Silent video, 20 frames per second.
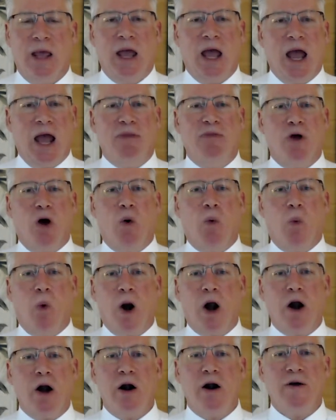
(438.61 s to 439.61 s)
And the
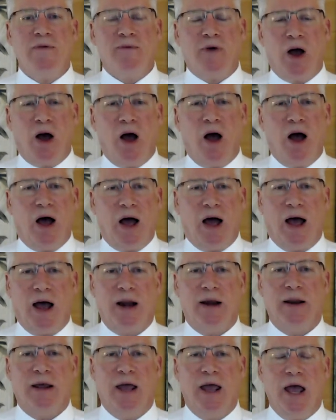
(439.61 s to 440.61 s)
Word of God
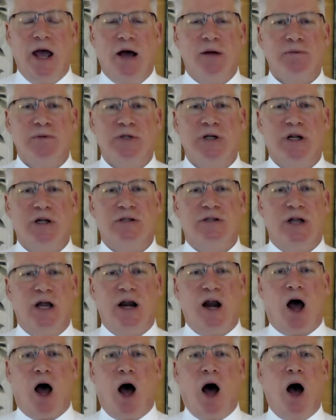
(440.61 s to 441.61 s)
helps us in
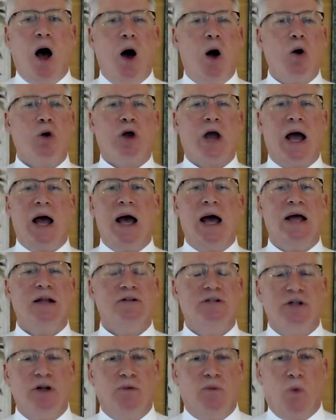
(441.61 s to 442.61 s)
all
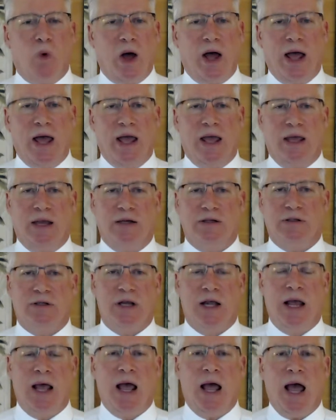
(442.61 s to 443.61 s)
kinds of ways
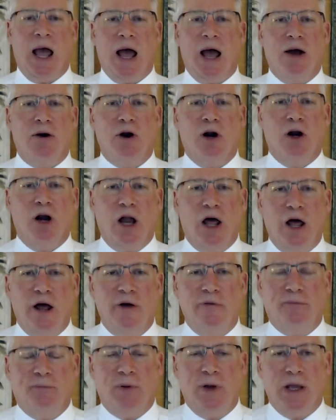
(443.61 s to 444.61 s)
how to
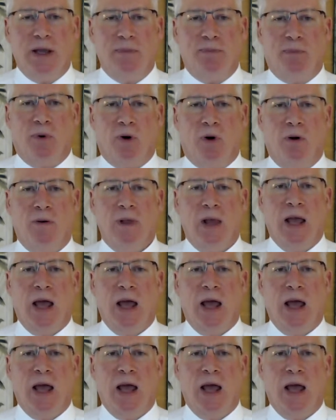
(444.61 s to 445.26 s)
love people,